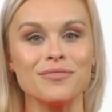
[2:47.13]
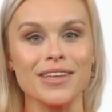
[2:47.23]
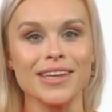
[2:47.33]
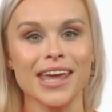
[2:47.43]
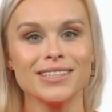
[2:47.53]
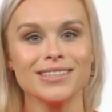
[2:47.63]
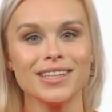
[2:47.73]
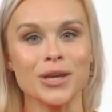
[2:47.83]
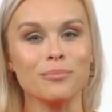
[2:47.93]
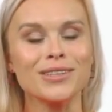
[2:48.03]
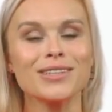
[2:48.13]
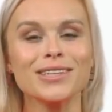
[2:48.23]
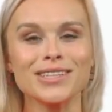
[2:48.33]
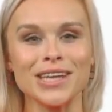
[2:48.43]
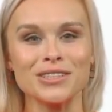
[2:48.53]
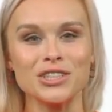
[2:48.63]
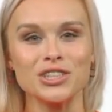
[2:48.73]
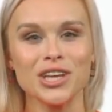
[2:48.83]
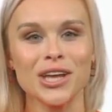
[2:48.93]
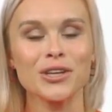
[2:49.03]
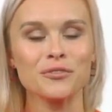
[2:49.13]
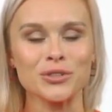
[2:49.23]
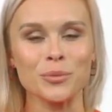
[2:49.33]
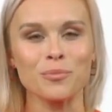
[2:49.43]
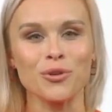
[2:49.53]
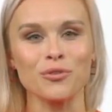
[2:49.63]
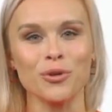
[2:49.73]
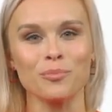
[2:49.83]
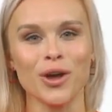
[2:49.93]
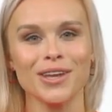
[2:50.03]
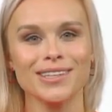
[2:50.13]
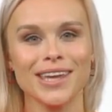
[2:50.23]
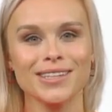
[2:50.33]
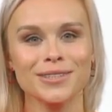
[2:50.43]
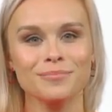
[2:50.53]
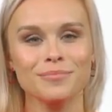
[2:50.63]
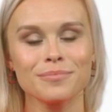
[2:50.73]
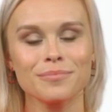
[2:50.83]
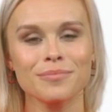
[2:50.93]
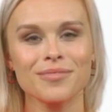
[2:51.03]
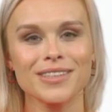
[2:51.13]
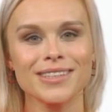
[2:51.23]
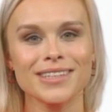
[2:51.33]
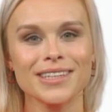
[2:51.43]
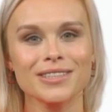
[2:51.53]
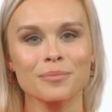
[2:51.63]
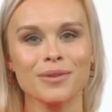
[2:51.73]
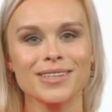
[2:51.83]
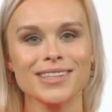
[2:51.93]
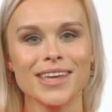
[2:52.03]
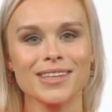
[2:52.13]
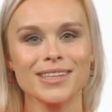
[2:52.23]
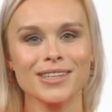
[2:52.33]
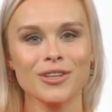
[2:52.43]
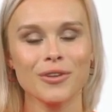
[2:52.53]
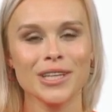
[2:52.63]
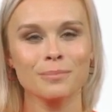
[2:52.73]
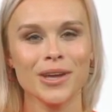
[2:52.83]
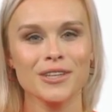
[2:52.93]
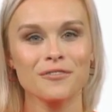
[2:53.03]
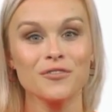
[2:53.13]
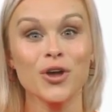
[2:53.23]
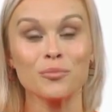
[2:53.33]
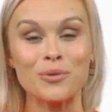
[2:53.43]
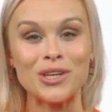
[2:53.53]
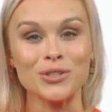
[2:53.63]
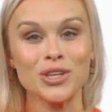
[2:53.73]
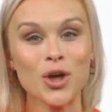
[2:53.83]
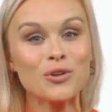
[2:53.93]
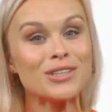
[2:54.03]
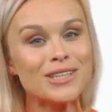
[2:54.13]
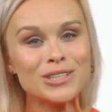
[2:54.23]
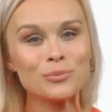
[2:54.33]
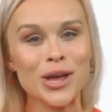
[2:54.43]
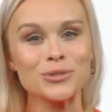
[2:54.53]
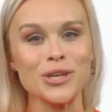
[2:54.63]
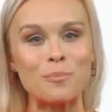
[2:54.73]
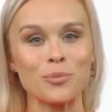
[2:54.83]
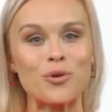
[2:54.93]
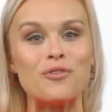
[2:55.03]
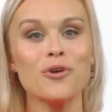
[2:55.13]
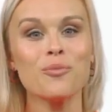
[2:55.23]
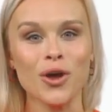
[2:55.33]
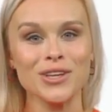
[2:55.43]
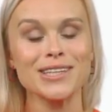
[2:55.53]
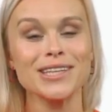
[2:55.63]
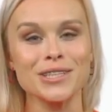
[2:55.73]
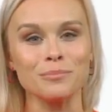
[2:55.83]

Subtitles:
The next step is to set the chain of the approval process. The system is set to series by default, but you can also select the approval process in